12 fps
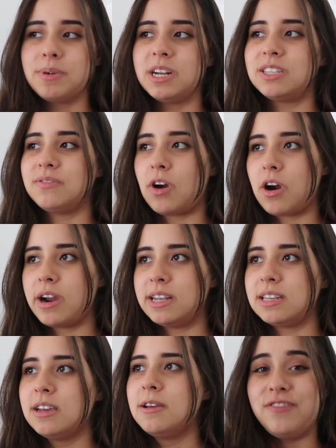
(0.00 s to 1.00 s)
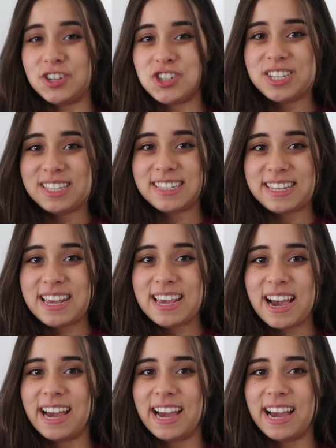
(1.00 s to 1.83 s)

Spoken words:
But as far as efficiency,